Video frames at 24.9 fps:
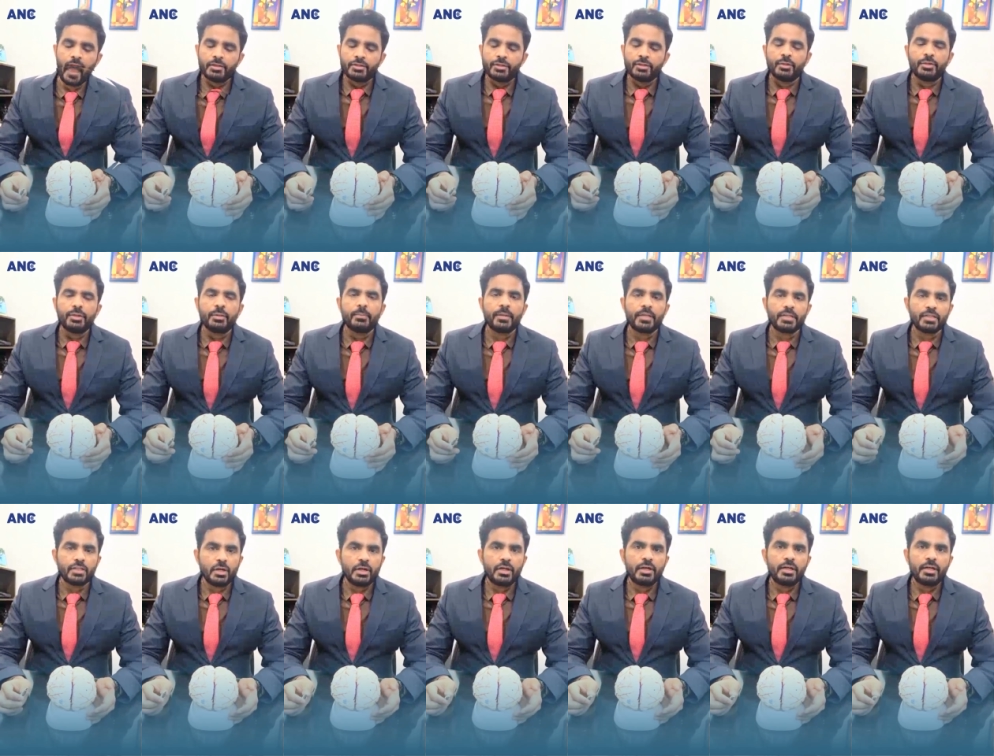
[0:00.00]
So the
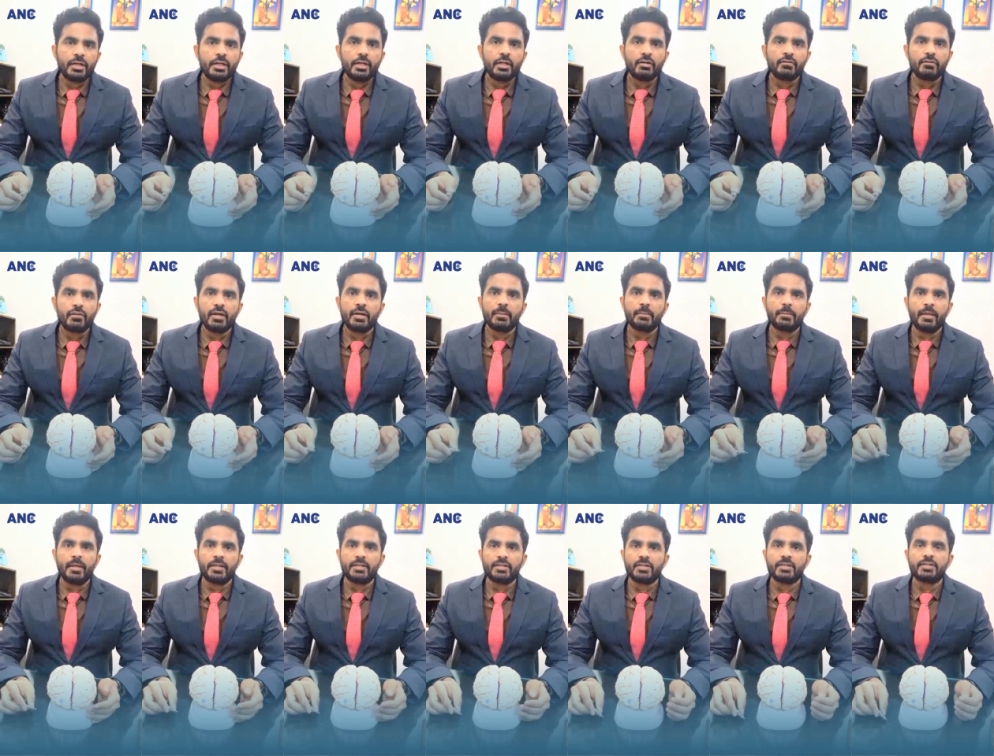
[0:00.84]
majority of our
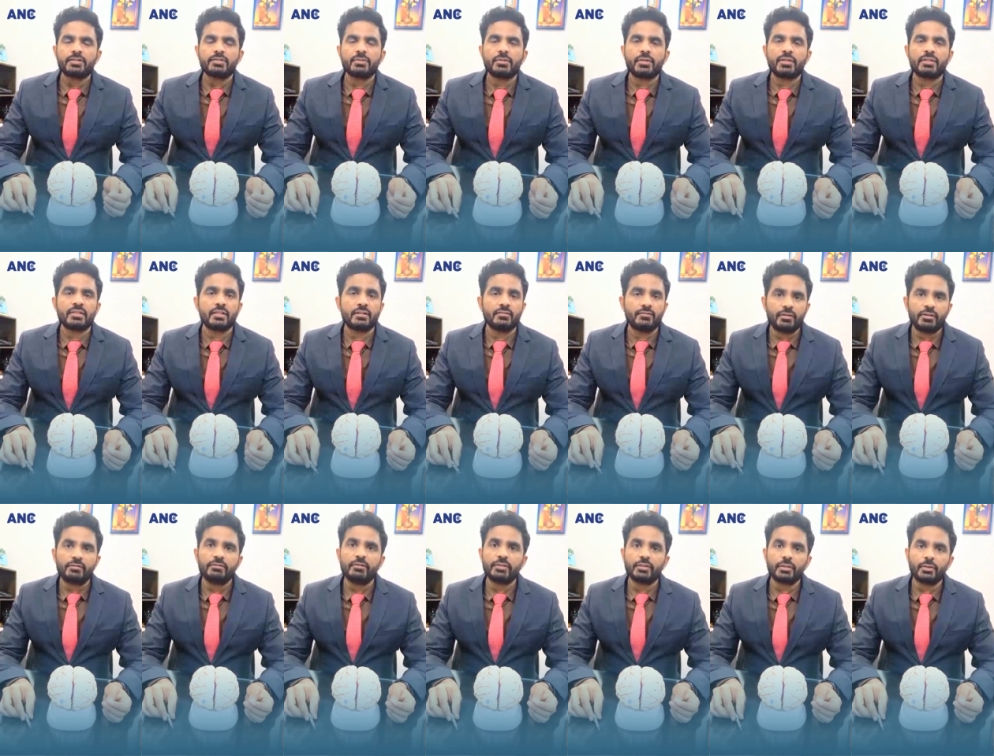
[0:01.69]
patients who are
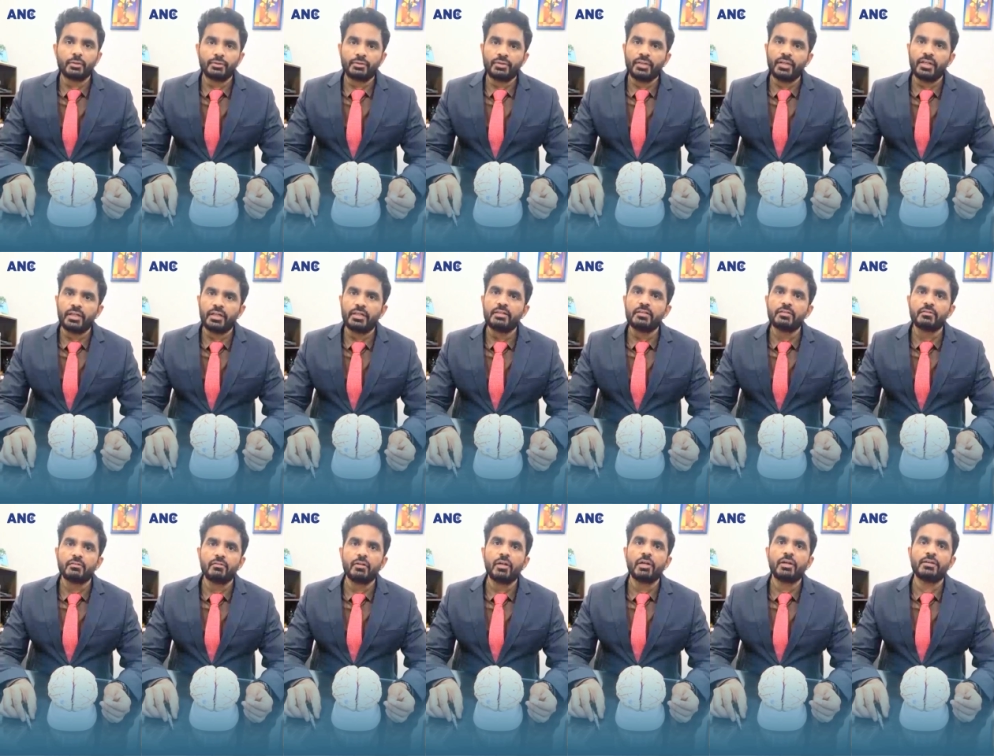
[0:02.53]
suffering with
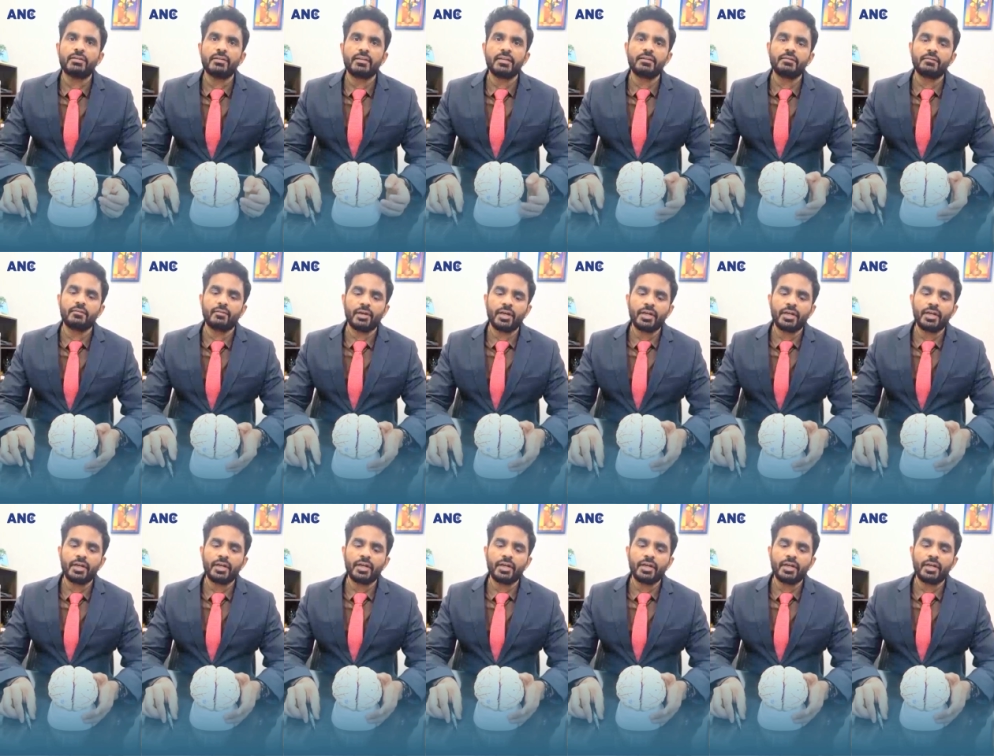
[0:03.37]
OCD will receive